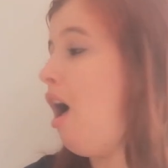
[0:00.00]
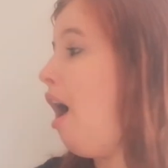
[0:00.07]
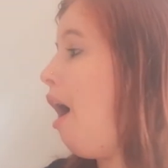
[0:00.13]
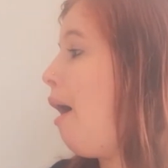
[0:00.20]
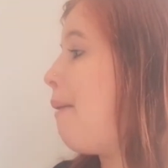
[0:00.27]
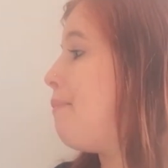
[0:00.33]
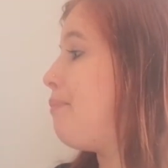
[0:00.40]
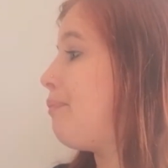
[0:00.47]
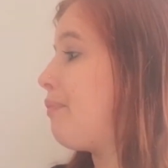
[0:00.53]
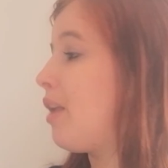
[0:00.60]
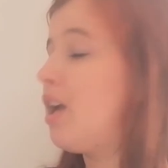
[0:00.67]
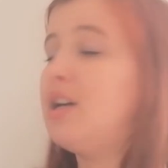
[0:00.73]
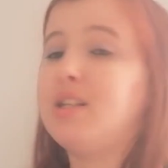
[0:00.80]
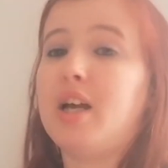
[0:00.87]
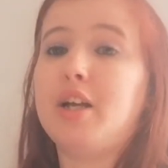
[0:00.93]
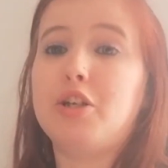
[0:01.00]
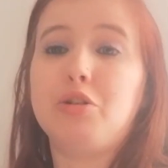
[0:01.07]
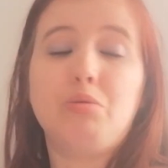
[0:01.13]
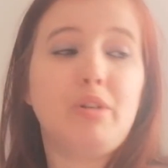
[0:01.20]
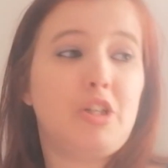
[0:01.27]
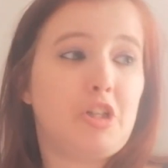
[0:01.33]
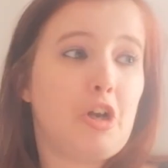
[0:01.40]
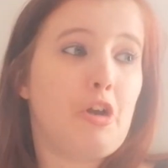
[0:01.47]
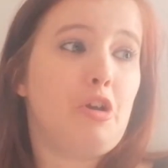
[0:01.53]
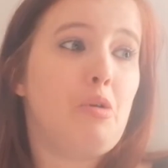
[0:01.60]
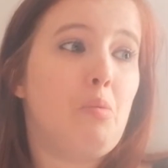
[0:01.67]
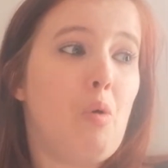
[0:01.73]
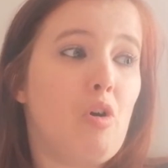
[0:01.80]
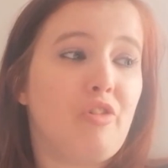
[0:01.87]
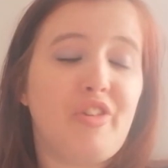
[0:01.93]
because I could always show
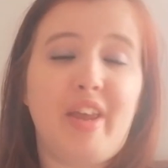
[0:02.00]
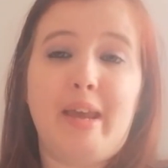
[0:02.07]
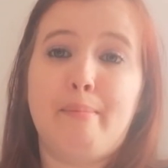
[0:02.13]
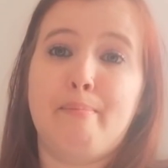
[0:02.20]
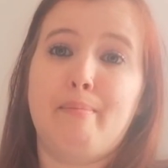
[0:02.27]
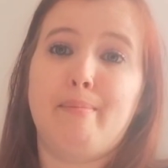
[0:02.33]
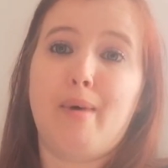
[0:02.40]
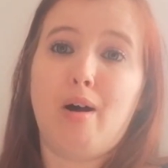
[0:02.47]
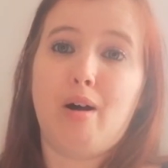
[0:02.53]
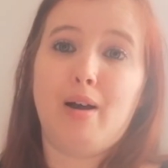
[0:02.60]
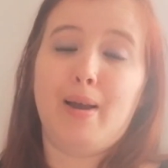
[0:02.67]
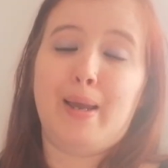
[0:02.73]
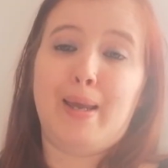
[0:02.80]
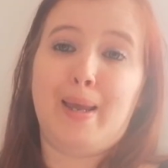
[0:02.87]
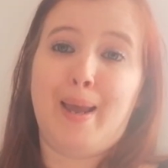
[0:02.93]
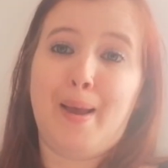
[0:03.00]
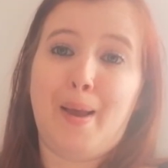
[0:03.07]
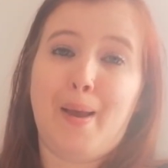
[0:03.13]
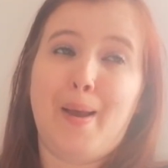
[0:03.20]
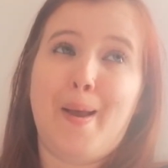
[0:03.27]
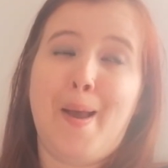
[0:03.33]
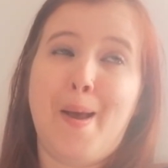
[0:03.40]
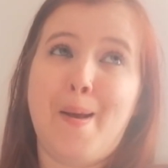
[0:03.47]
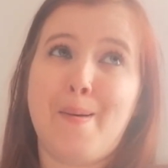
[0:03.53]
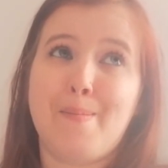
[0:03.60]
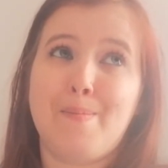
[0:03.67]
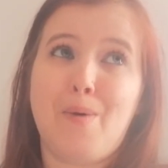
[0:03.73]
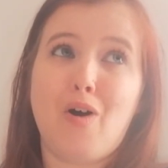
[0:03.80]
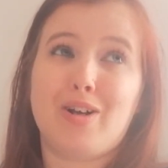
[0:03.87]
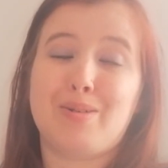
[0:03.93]
you what's in my
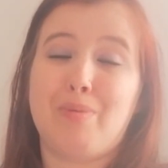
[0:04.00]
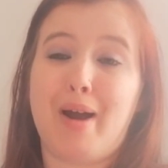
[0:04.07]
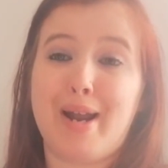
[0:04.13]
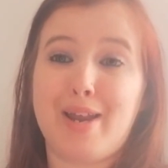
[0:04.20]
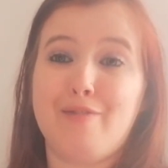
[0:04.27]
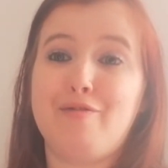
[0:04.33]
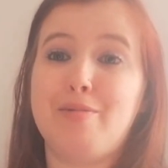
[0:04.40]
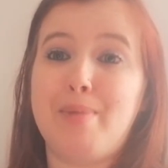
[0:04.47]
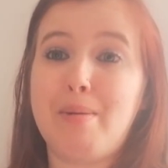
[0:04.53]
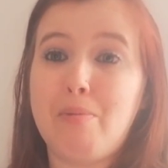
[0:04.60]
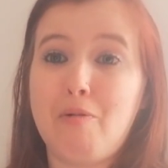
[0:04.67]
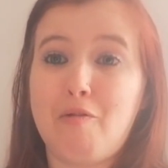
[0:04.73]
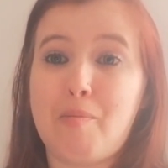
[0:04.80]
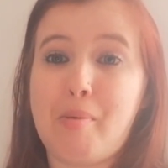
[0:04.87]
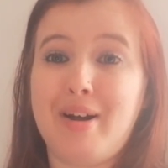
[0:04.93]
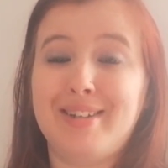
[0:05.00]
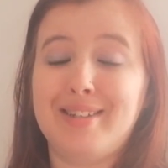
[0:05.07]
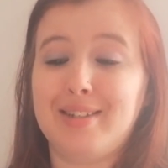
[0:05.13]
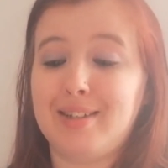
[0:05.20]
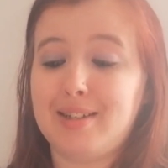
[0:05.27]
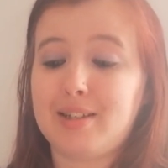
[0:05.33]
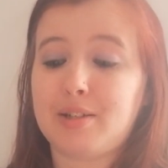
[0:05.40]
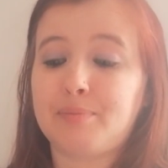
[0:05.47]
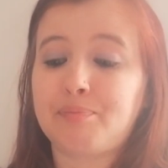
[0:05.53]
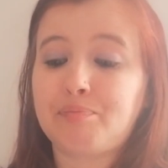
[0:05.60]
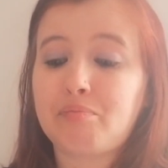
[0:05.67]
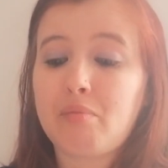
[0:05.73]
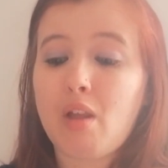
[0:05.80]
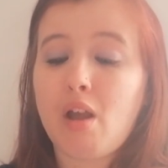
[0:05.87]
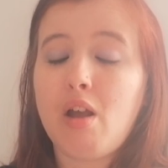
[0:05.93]
box where I give to people for presents.
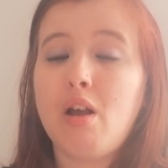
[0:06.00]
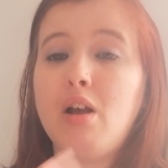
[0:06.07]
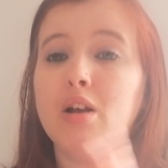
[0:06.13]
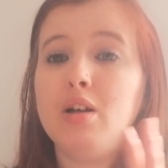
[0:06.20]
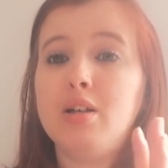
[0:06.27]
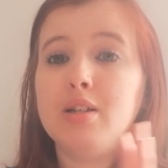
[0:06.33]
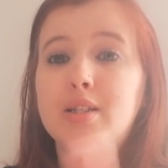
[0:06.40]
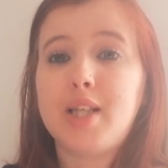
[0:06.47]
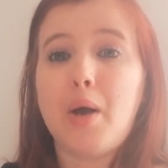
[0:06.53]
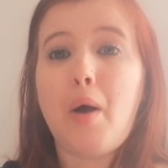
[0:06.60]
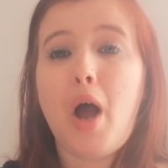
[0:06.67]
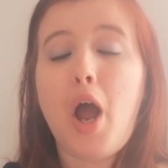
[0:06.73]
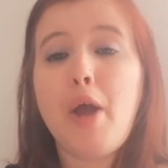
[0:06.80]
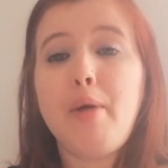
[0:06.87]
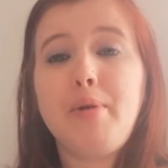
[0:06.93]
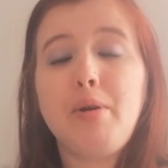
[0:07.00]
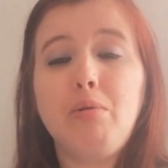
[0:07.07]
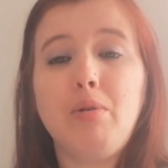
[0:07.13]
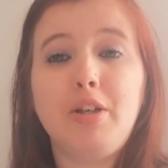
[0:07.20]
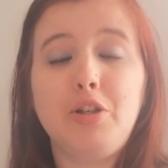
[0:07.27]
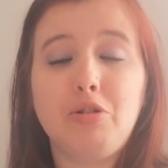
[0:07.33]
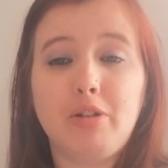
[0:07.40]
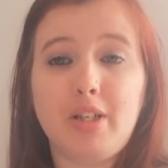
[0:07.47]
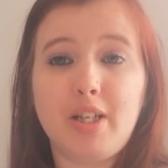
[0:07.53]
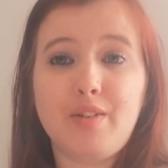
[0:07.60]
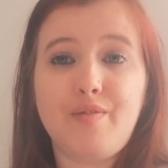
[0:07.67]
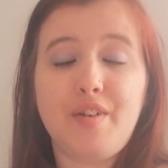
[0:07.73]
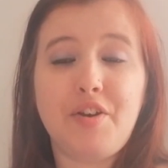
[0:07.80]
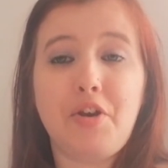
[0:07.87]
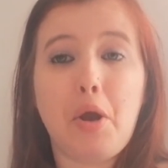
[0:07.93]
So I hope you all enjoyed
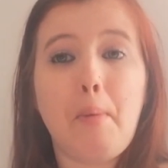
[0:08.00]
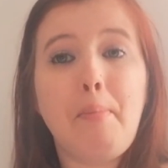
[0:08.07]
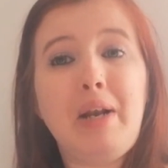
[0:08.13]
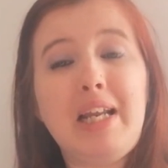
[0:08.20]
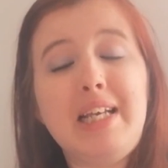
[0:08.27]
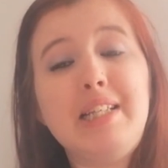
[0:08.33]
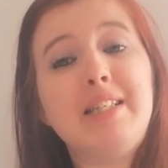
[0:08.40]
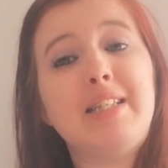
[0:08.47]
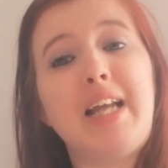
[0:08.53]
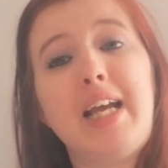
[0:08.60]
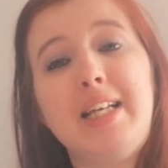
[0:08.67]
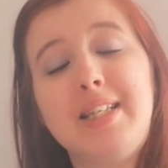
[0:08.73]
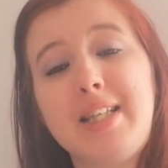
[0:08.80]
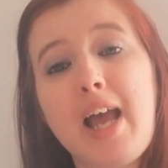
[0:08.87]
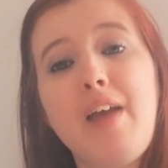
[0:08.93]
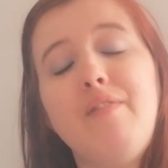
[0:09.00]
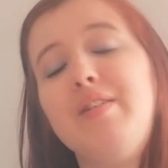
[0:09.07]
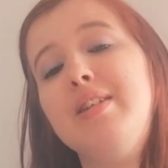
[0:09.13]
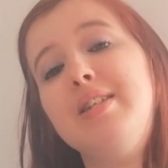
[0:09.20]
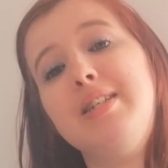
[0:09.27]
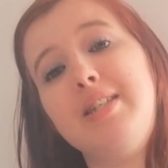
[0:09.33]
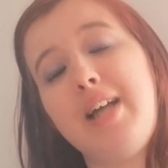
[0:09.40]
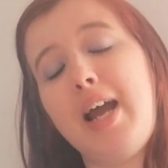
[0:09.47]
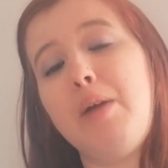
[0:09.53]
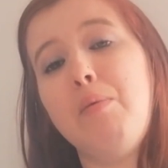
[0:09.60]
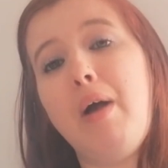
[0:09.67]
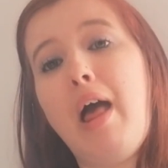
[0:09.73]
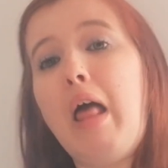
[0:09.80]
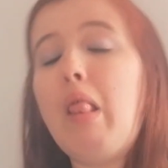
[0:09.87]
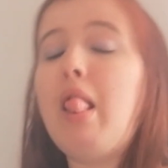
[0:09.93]
this video. Please stay safe and stay
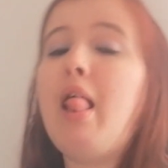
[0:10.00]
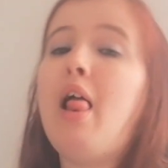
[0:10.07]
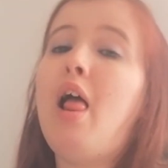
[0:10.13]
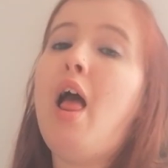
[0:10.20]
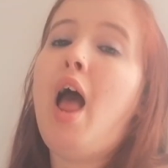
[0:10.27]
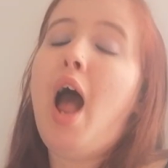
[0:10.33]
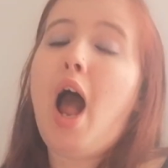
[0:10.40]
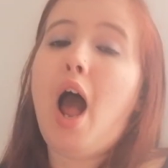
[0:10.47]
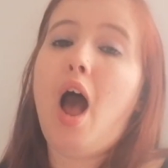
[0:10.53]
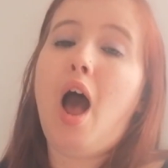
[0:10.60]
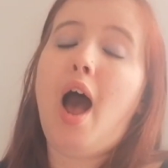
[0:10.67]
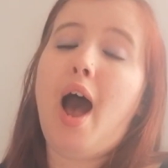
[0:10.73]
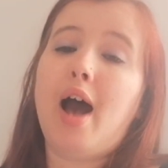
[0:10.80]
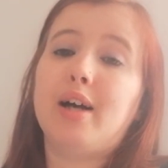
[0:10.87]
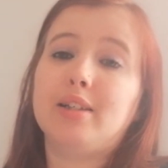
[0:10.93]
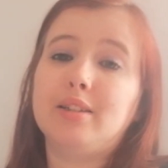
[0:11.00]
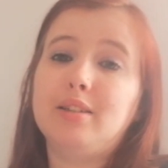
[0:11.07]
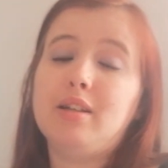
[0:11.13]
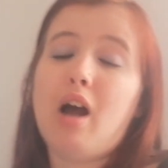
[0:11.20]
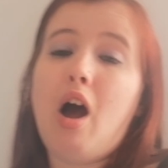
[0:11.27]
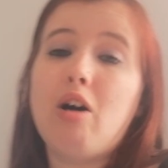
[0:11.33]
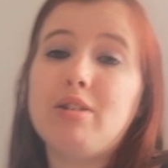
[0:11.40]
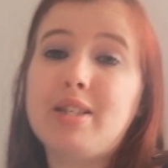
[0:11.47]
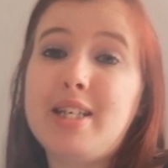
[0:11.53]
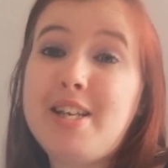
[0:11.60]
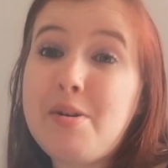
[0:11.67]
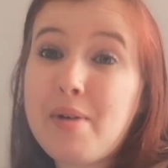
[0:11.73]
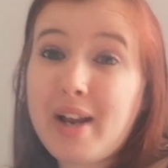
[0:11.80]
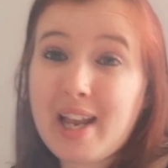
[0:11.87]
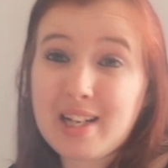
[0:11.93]
well and I'll see
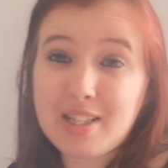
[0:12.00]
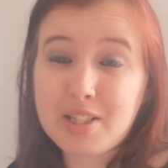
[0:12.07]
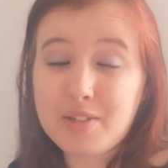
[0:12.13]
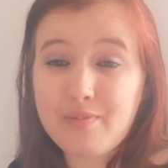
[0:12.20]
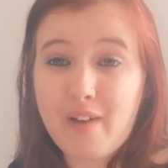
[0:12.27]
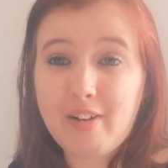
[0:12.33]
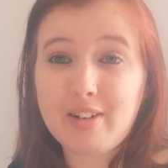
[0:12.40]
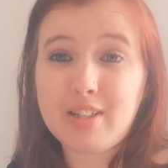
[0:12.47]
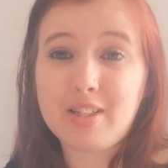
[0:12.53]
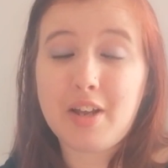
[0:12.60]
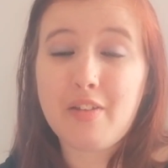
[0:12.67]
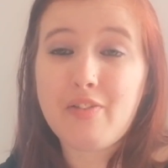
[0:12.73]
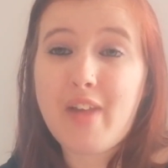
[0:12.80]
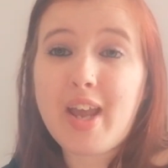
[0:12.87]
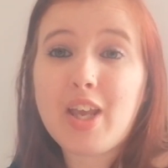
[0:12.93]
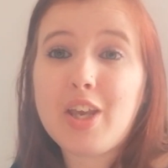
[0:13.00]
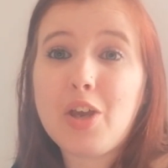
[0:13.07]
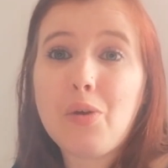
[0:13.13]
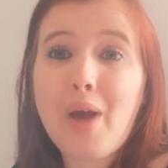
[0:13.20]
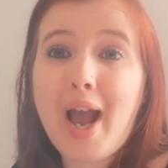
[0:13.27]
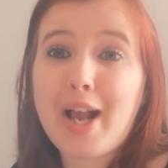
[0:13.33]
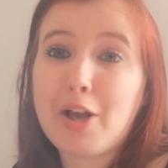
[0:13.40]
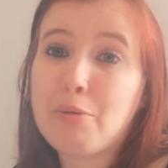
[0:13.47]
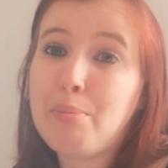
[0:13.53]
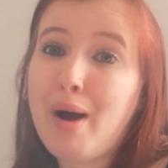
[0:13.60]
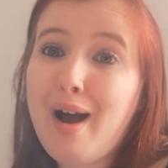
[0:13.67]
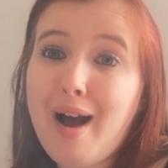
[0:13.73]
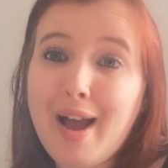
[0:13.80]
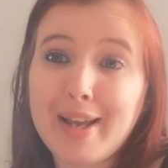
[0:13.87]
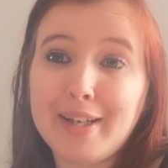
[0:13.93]
you again very soon. Thank you and
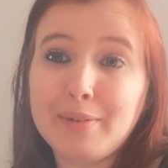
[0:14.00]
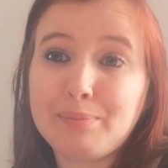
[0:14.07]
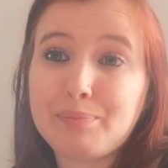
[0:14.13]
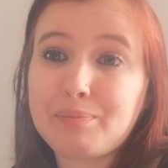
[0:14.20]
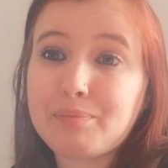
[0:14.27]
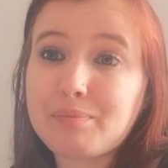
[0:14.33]
goodbye.